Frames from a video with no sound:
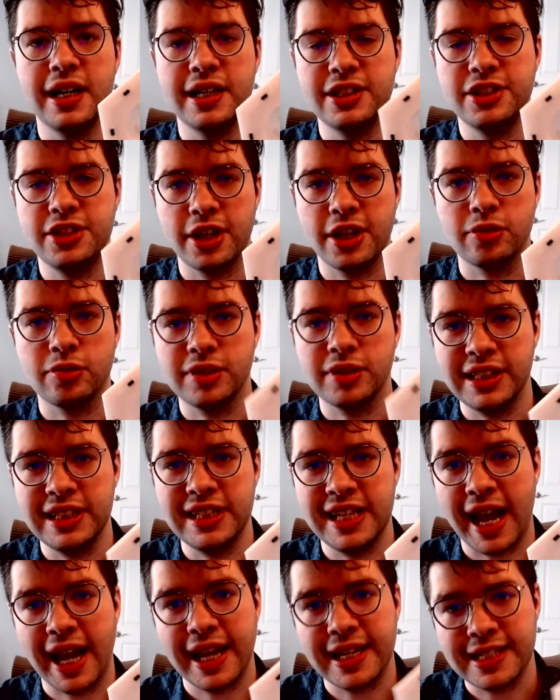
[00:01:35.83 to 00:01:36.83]
Generally,
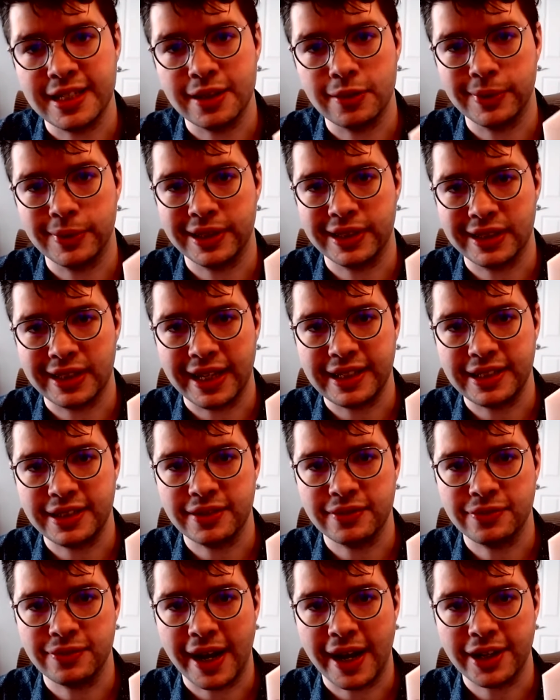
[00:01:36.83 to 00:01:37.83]
the idea with light
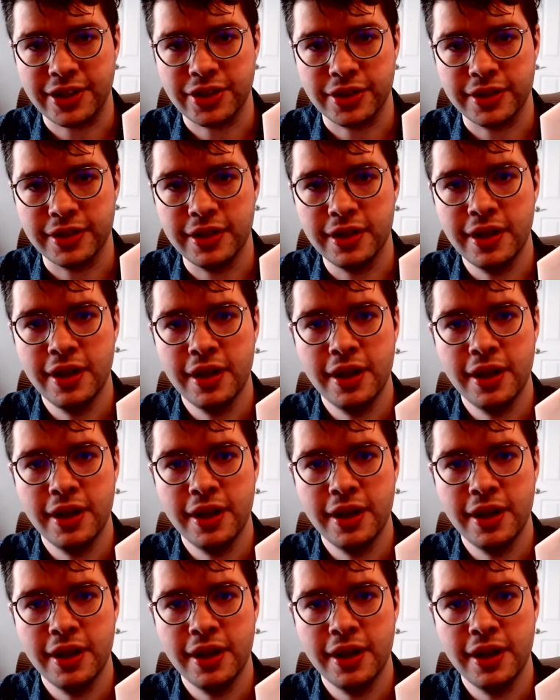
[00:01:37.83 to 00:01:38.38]
diffraction